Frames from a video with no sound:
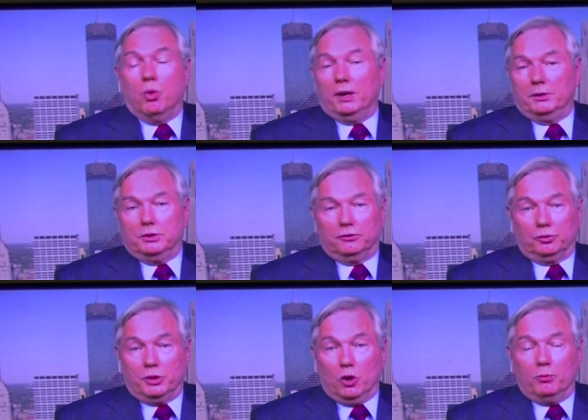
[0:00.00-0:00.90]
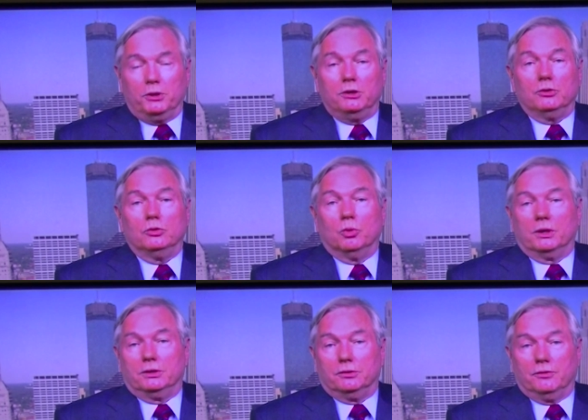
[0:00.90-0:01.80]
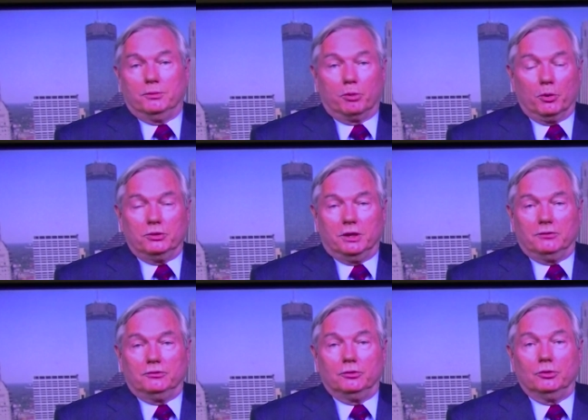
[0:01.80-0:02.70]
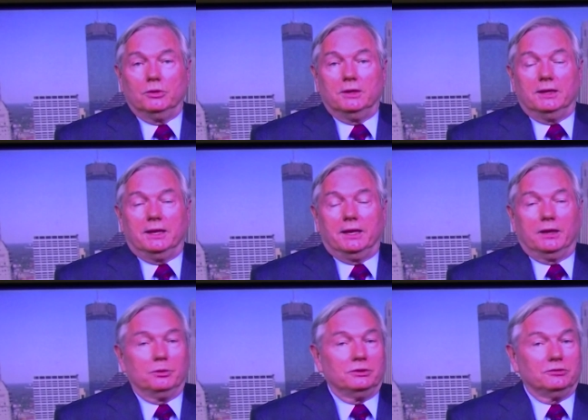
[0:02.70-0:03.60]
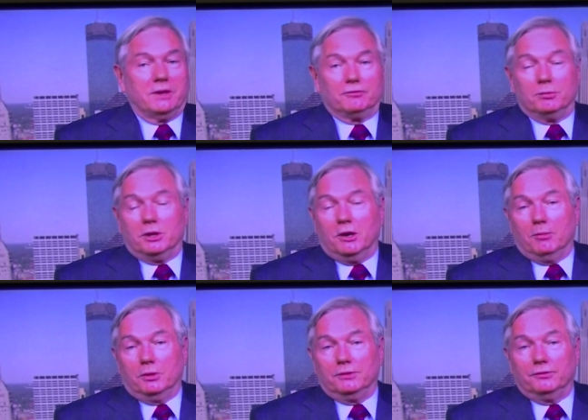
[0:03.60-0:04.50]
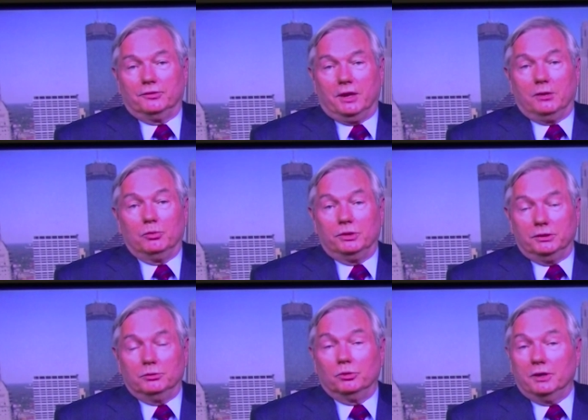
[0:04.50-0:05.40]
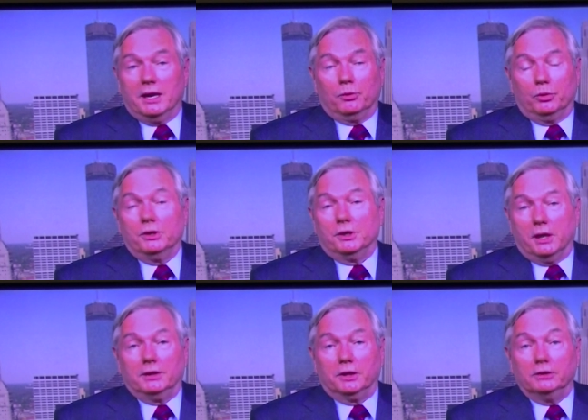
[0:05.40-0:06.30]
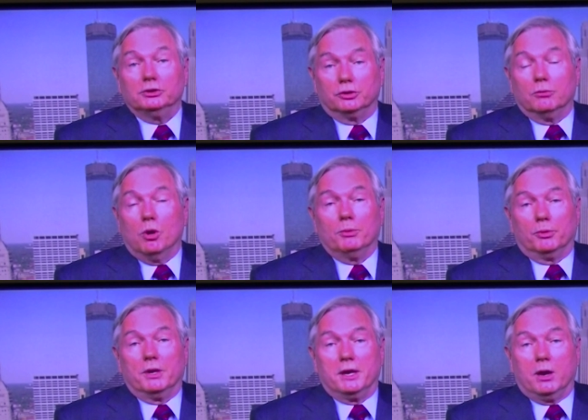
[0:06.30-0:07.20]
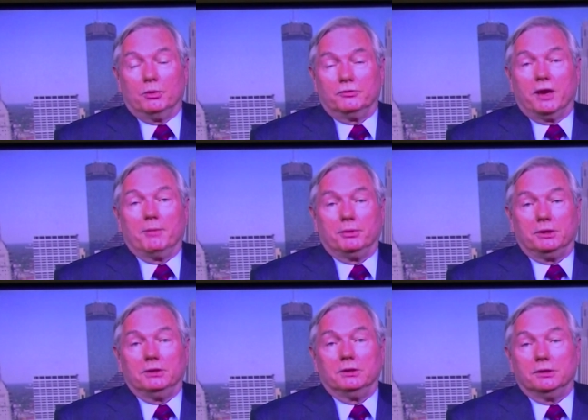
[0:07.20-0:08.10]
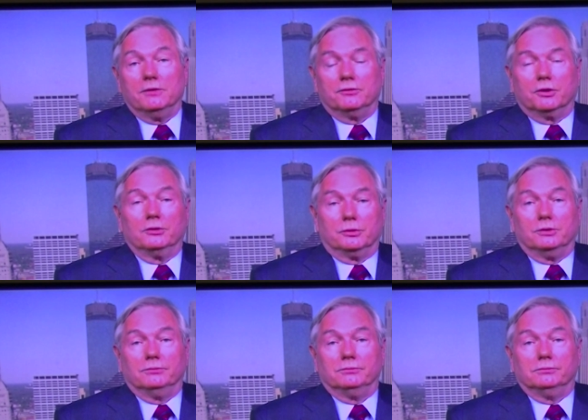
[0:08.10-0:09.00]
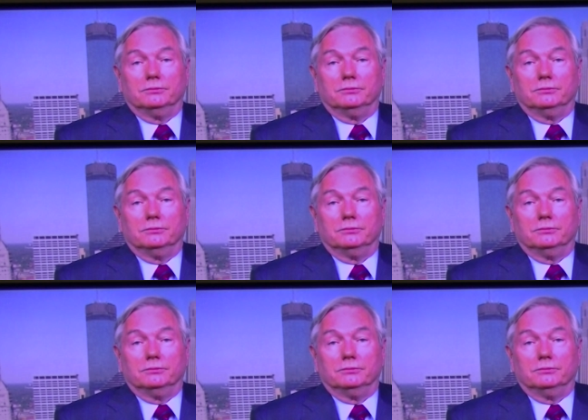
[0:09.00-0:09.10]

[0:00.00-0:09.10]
what does reopening do? What did the protests do? And we just have to be humble and say we're in an unsure moment right now what's happening in this country.